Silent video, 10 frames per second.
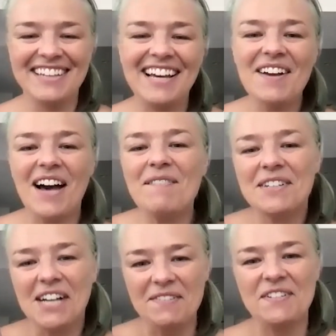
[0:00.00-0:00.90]
I'm the
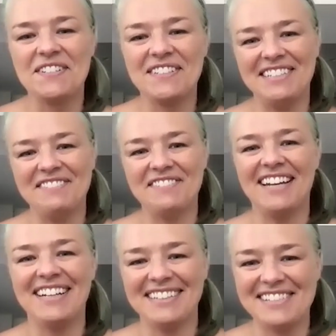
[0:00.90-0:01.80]
comic relief,
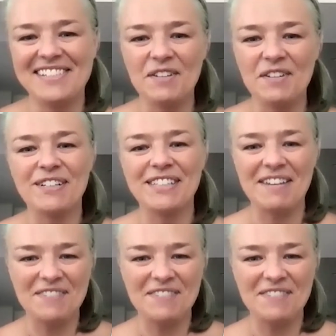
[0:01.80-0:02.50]
Neha, self-proclaimed